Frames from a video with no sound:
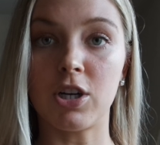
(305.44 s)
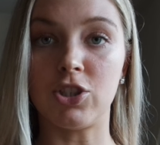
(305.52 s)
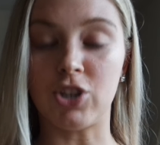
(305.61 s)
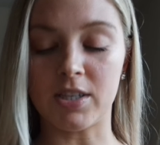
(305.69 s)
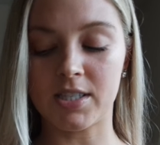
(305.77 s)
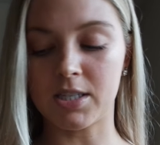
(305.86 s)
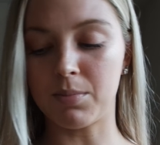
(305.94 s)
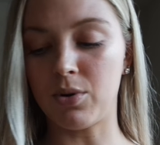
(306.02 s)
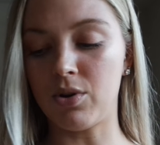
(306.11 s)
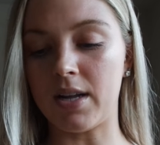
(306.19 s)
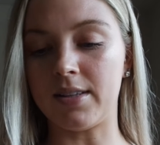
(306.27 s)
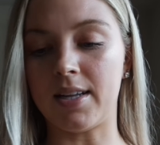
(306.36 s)
are
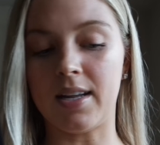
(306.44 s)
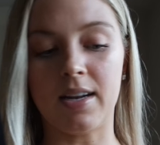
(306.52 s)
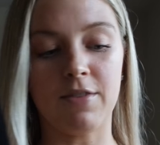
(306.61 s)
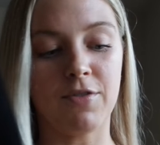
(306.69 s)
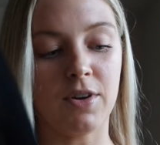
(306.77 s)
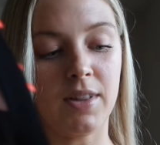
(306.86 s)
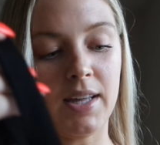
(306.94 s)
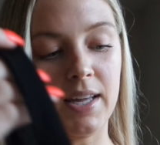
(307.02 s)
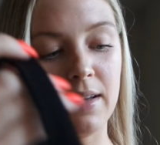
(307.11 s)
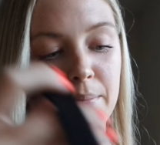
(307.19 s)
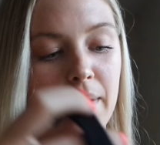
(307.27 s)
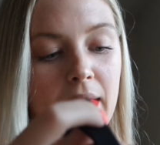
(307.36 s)
adjustable, and then for
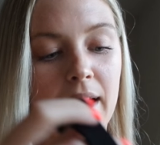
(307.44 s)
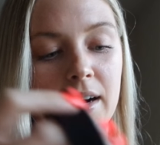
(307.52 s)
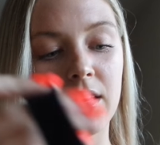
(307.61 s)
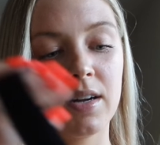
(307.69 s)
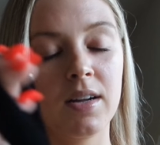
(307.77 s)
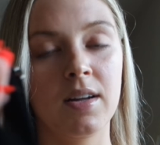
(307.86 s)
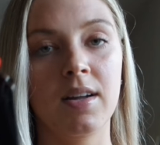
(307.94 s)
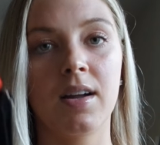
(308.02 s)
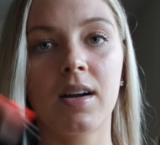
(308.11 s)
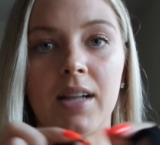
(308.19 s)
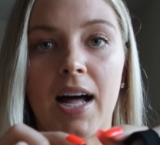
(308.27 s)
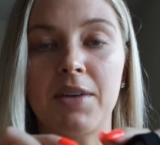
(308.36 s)
the back
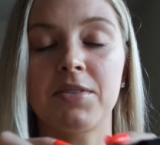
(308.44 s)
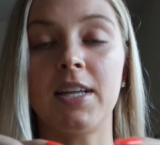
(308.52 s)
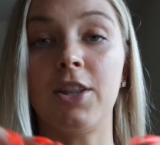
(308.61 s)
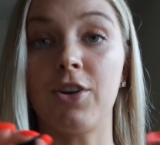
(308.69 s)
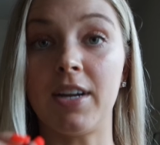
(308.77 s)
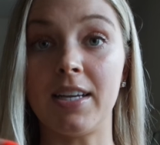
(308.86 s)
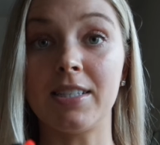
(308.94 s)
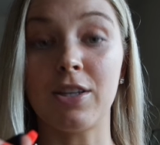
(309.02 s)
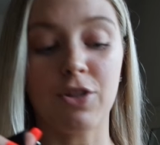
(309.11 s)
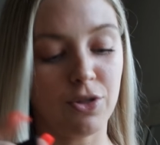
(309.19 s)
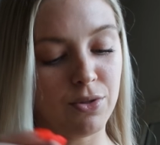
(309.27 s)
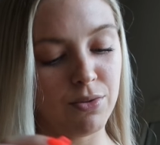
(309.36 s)
clasping there is